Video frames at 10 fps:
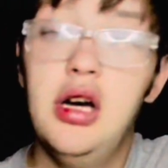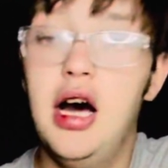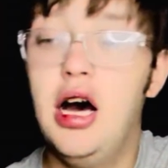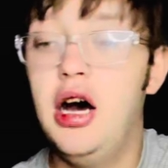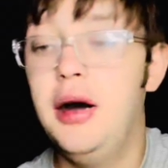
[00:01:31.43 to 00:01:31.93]

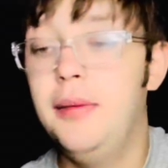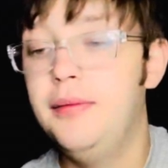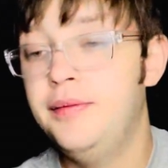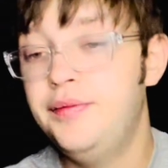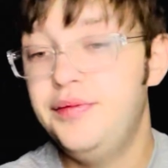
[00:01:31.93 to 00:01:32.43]
Um,
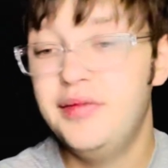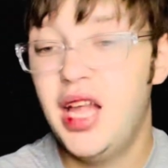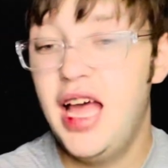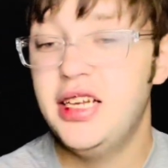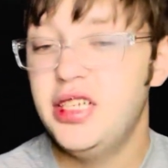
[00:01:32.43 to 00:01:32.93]

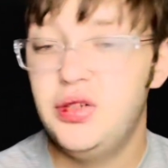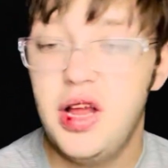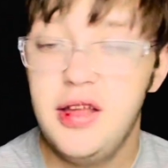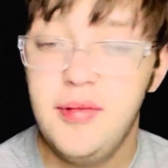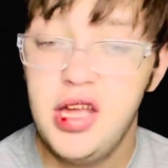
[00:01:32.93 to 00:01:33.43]
it's a
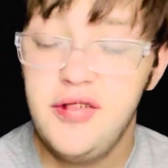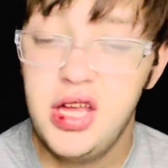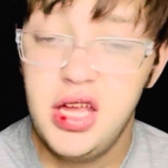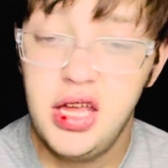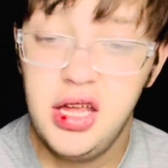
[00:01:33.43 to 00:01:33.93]
great
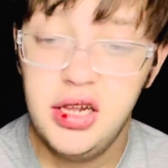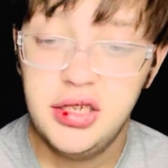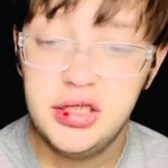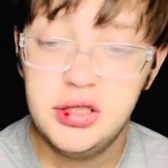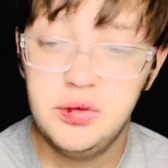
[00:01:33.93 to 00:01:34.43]
movie.
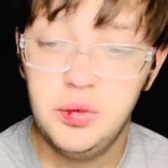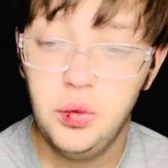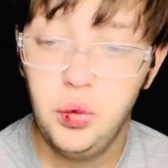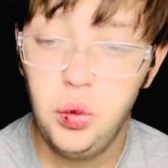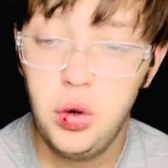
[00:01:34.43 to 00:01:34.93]
It's
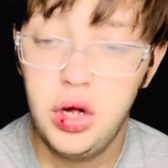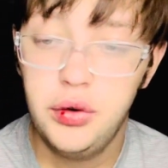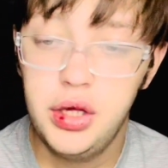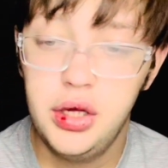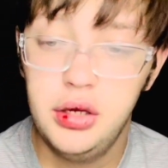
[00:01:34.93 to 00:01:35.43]

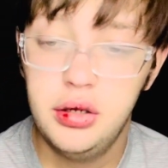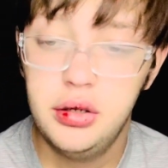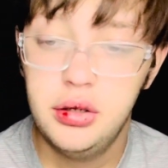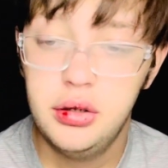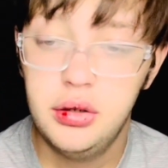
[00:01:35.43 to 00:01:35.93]
really
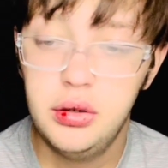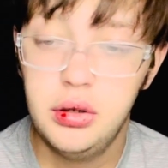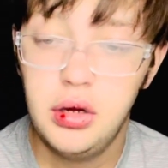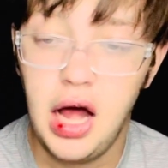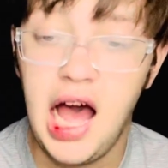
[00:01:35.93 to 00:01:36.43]

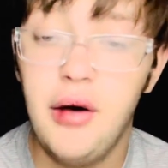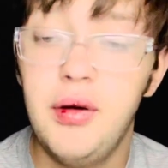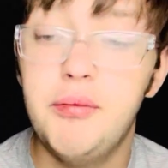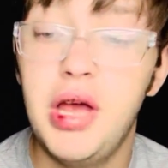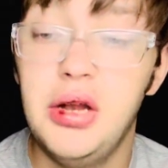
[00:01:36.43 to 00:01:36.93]

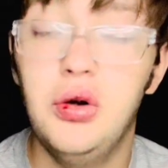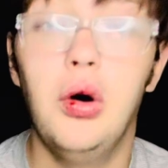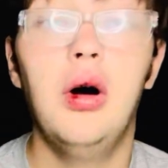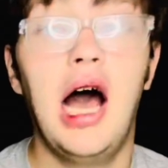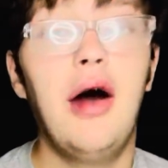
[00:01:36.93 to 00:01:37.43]
Alan
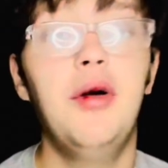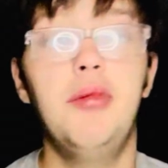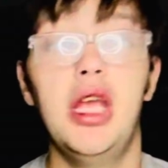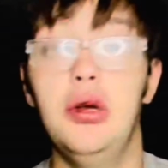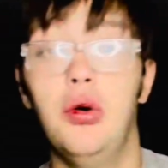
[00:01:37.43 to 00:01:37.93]
Baker. Alan
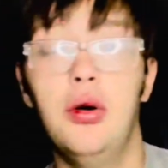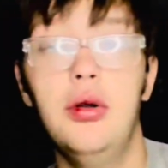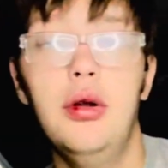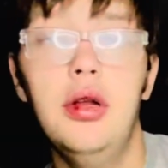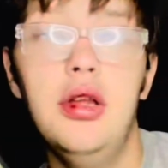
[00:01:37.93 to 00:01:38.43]
Baker,
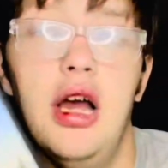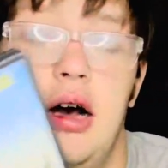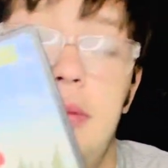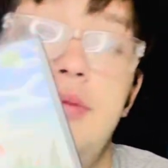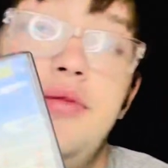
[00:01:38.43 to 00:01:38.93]
yeah,
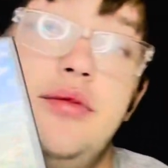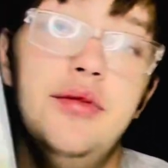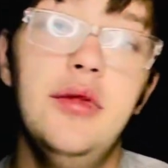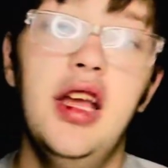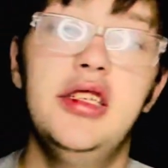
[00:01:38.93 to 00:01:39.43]

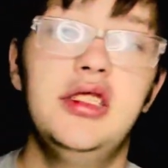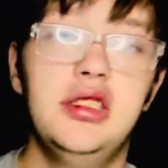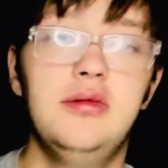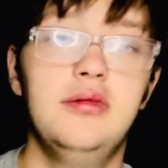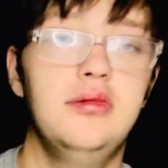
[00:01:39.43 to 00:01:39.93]

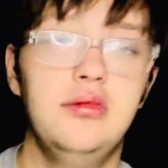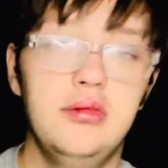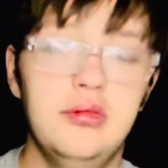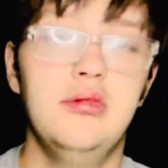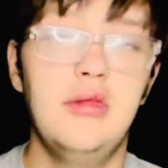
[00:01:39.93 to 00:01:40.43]
is
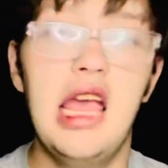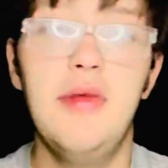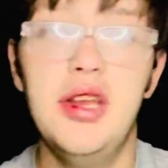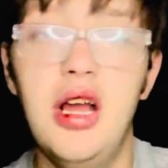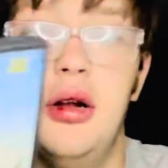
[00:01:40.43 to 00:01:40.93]

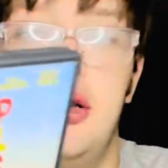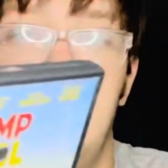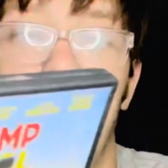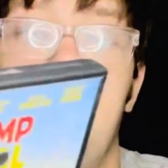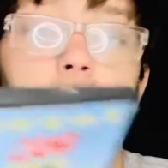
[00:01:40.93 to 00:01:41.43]
Amy
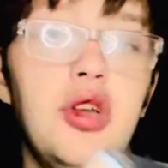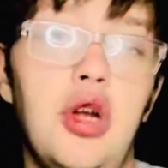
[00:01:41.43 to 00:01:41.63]
Duncan from